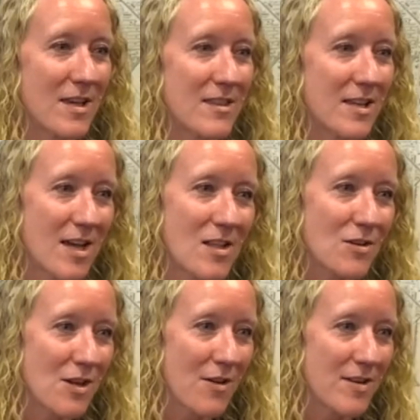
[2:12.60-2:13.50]
The color
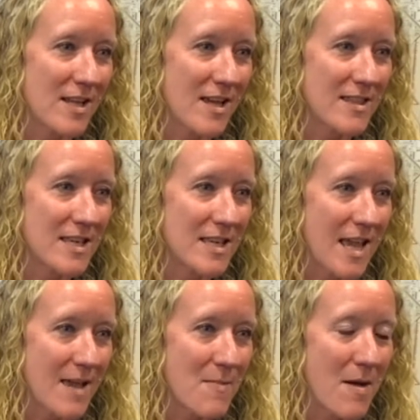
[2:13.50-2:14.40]
coding, I think,
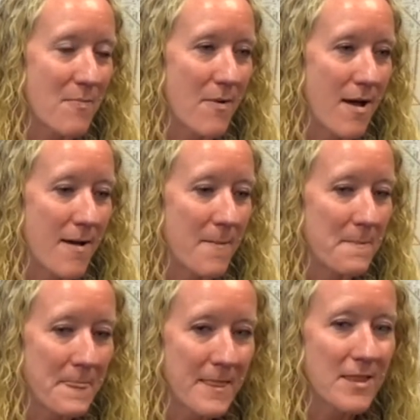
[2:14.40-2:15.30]
came up um,
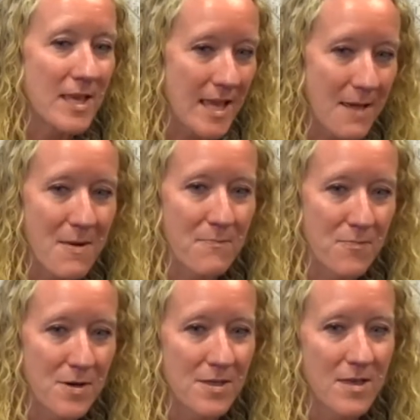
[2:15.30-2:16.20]
that they came up
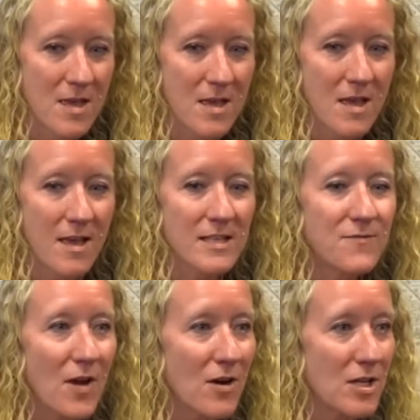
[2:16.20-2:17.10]
with is
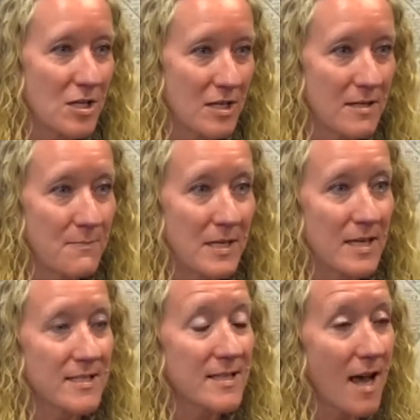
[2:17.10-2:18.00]
very good
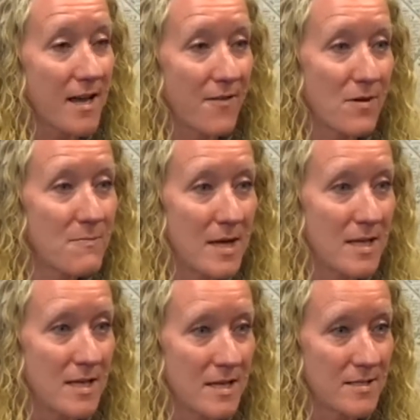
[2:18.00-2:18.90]
because not
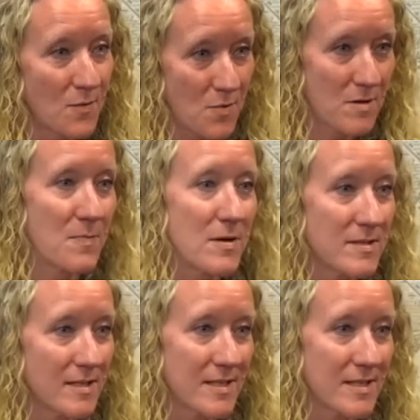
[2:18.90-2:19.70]
everybody is a word person.